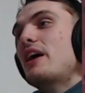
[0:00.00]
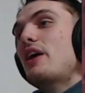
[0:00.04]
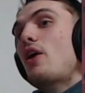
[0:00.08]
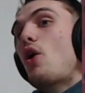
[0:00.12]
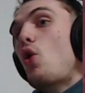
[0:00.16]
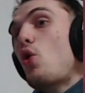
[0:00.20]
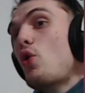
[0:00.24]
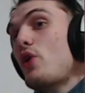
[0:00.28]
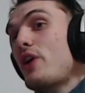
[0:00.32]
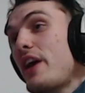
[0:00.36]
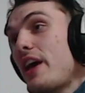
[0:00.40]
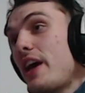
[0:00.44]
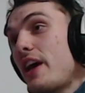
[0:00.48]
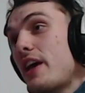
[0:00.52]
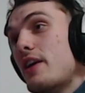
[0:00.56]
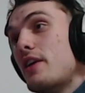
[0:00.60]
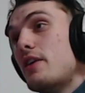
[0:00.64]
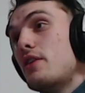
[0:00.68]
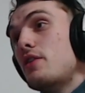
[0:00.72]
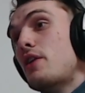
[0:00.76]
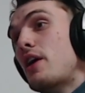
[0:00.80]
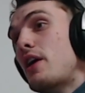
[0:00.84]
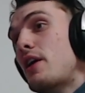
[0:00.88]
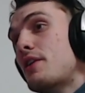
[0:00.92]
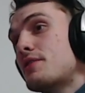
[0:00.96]
Okay,
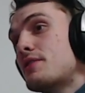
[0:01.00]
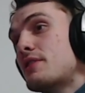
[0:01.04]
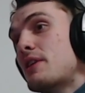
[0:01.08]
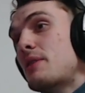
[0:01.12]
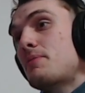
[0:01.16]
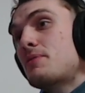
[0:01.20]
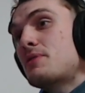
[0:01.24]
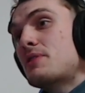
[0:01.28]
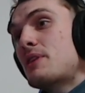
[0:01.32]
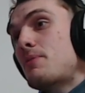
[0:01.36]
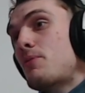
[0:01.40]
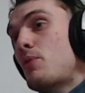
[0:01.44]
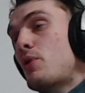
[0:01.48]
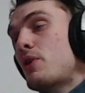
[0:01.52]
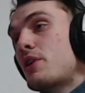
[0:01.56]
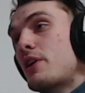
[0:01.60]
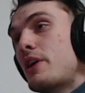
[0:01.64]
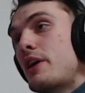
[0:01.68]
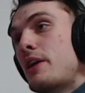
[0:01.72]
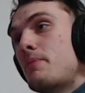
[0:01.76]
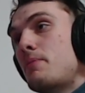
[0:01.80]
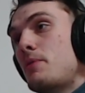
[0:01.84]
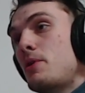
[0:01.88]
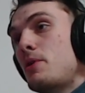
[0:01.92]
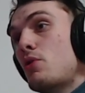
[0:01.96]
uh, some someone
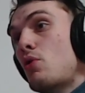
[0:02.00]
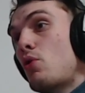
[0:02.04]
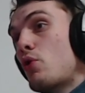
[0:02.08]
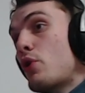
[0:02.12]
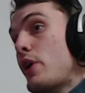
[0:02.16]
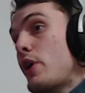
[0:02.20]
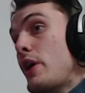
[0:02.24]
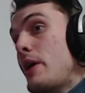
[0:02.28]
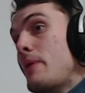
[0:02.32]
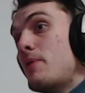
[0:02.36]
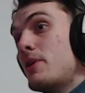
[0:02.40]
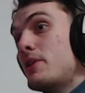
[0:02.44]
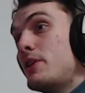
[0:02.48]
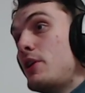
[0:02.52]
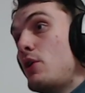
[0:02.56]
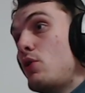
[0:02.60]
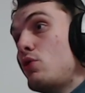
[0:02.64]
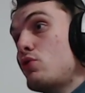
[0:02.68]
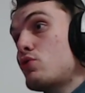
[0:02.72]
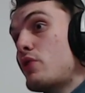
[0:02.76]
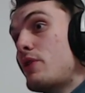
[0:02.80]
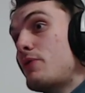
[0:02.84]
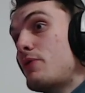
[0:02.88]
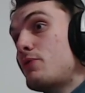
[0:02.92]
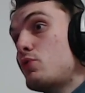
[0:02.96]
can be okay, but they
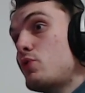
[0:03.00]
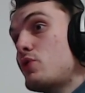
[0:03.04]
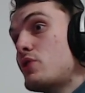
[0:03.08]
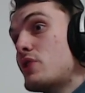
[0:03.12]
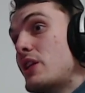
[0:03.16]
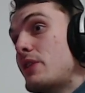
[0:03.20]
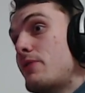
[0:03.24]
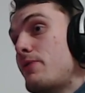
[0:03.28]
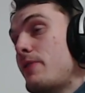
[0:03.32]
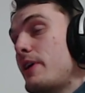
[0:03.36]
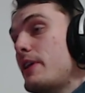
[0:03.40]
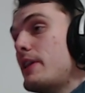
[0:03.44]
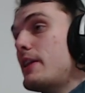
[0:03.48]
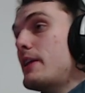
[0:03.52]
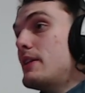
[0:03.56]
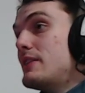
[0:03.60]
also have twisted fate.